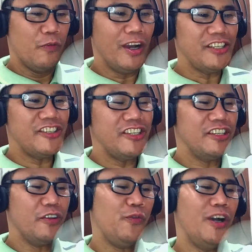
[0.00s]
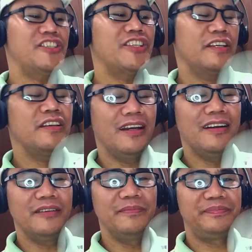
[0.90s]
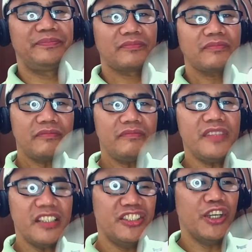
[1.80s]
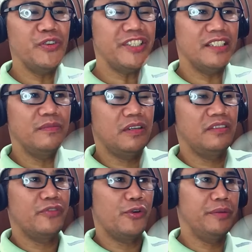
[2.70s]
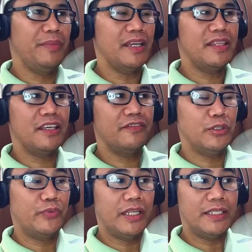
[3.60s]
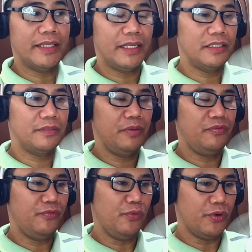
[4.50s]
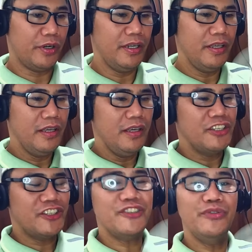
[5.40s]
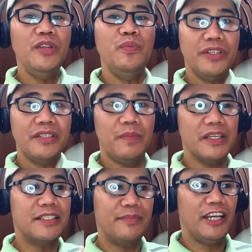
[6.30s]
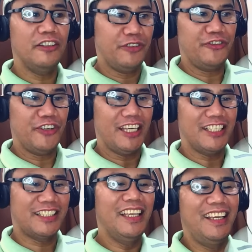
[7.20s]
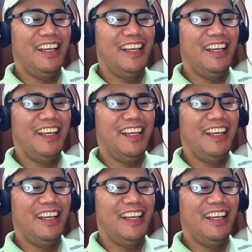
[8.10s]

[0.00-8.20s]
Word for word: watching watching uh, Zhou Shen perform, I think I've already said this before, just really puts a big smile on my face.